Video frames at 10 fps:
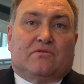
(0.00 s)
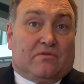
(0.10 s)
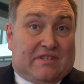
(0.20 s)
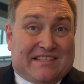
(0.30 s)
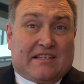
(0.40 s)

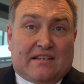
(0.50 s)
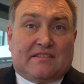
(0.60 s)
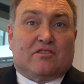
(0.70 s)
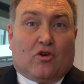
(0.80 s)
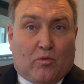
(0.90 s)
to
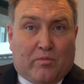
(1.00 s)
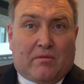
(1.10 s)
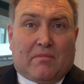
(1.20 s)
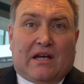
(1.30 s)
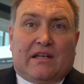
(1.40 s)
discuss it
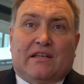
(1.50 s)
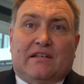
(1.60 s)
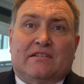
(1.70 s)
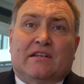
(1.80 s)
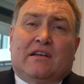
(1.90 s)
open-minded,